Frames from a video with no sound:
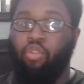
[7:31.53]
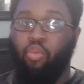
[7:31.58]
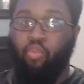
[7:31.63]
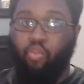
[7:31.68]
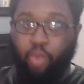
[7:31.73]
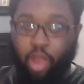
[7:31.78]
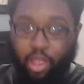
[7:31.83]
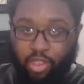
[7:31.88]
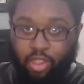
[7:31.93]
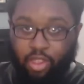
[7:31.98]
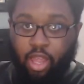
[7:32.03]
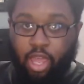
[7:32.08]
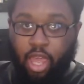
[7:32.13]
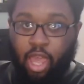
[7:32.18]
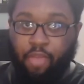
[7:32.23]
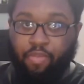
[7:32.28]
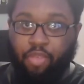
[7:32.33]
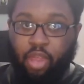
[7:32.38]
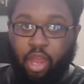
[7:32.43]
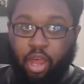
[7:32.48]
the rest of the
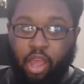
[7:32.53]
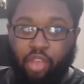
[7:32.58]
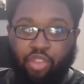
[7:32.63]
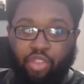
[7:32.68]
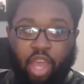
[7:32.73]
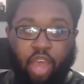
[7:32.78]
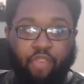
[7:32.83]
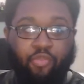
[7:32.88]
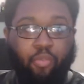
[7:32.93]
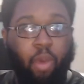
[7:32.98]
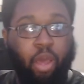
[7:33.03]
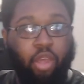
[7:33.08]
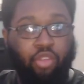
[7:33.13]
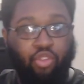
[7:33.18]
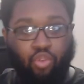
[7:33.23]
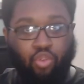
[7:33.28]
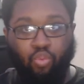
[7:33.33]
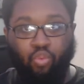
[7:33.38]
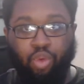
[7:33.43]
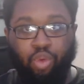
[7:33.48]
games that I actually have my
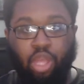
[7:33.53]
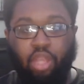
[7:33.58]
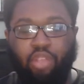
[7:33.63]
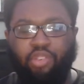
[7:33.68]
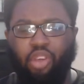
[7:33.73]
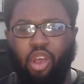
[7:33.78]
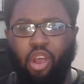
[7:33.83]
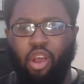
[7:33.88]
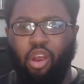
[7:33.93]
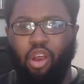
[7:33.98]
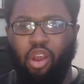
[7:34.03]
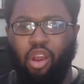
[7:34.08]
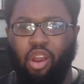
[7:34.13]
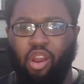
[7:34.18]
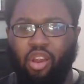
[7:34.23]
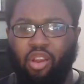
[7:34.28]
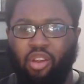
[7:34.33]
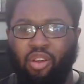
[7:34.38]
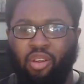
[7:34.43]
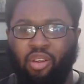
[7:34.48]
Switch
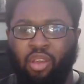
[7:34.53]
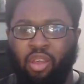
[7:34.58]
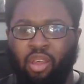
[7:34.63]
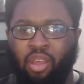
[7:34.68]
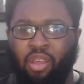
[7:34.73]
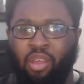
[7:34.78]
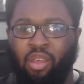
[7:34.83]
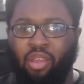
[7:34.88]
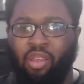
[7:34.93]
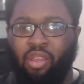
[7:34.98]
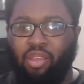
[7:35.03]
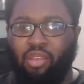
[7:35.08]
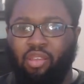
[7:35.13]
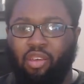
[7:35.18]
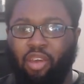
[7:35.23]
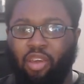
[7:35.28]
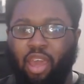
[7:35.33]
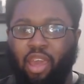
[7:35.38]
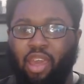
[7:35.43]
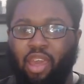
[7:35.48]
are
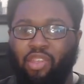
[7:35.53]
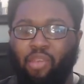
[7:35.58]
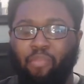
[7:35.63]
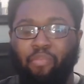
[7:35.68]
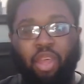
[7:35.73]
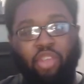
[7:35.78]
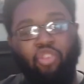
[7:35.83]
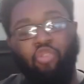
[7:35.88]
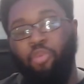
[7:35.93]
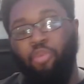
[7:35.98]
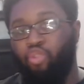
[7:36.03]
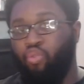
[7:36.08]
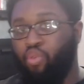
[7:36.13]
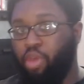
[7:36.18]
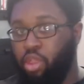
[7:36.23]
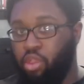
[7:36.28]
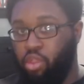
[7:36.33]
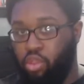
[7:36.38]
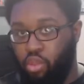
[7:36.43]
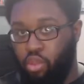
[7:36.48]
Okay, it's a mixture
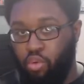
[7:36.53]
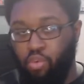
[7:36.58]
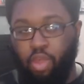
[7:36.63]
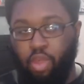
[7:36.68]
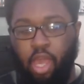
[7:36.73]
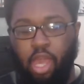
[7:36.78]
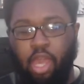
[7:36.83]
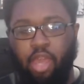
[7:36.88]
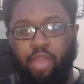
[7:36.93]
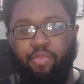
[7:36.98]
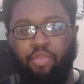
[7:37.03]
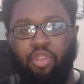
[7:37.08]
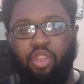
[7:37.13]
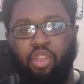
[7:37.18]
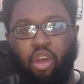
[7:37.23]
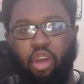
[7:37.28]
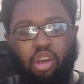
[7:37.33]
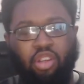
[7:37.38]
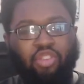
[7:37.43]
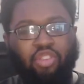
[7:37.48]
between new games
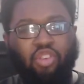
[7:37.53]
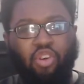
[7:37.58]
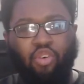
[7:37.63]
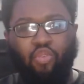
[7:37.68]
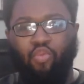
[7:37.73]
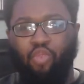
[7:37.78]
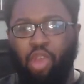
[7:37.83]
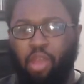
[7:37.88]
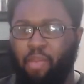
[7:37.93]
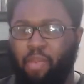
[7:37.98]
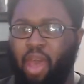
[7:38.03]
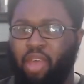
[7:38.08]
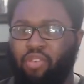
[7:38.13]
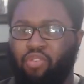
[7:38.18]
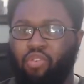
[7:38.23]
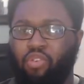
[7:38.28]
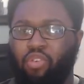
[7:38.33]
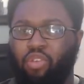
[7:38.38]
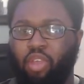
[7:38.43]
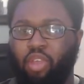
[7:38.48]
and also
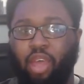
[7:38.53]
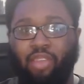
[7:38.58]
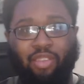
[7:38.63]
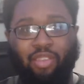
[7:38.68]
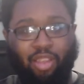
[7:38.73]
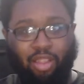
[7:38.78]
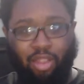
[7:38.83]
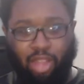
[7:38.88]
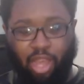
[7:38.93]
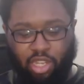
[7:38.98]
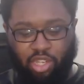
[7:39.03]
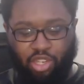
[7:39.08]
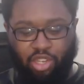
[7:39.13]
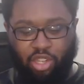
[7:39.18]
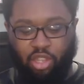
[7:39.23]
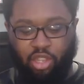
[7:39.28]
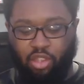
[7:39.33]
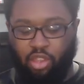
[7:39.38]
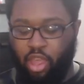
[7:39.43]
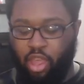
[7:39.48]
remasters slash
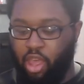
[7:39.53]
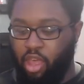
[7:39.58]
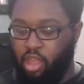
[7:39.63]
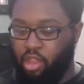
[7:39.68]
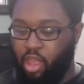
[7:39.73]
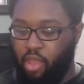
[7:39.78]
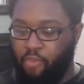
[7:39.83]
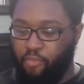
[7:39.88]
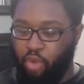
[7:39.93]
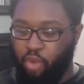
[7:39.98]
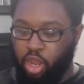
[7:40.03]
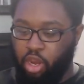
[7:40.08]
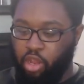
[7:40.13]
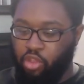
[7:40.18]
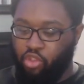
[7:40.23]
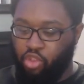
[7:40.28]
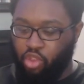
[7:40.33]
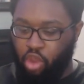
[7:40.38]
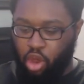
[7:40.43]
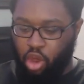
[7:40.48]
collections. And if we're
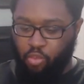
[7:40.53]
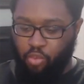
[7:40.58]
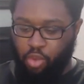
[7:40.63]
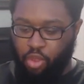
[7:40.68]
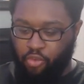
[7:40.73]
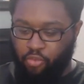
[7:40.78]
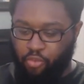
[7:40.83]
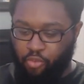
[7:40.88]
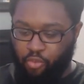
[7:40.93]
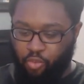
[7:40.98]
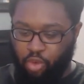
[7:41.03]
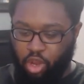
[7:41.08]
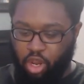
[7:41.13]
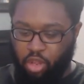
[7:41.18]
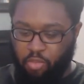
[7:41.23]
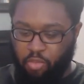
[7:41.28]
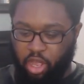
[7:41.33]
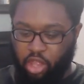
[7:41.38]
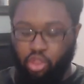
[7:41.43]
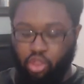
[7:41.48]
gonna start with one
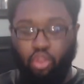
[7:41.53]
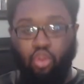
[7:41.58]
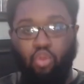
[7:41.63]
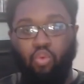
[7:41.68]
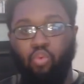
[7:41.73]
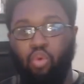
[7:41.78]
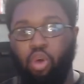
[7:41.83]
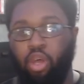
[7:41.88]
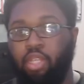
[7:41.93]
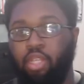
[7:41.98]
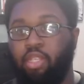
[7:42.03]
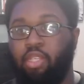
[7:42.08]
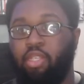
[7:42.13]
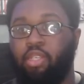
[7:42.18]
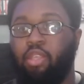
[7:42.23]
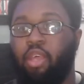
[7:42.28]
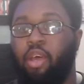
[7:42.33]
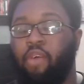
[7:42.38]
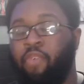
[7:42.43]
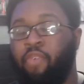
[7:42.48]
of my new ones and
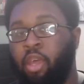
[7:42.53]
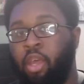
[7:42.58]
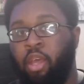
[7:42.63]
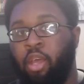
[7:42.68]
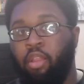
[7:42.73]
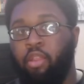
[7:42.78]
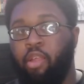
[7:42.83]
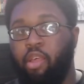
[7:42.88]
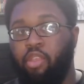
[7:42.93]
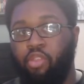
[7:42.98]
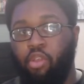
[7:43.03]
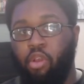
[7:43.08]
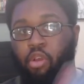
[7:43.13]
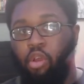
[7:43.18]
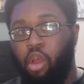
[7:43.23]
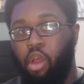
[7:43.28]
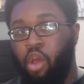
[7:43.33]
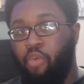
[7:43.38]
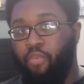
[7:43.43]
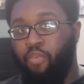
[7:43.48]
stuff, let's
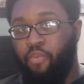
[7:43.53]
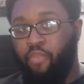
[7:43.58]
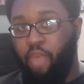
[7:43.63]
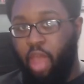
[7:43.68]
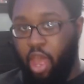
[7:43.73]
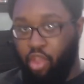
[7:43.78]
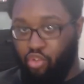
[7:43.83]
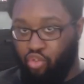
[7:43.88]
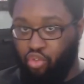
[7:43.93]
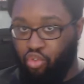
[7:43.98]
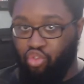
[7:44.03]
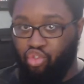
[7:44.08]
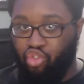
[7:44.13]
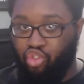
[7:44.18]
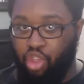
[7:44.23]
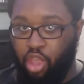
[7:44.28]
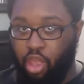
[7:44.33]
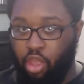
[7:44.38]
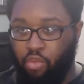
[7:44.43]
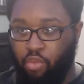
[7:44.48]
start off with Astral
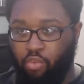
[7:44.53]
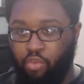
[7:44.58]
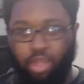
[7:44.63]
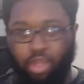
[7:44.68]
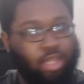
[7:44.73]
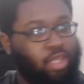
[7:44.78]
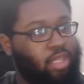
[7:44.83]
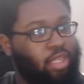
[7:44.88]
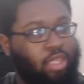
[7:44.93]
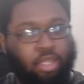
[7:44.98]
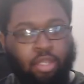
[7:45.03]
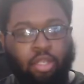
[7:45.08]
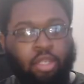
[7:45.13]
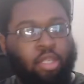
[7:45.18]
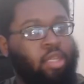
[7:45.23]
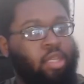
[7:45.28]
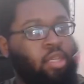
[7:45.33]
Chain, which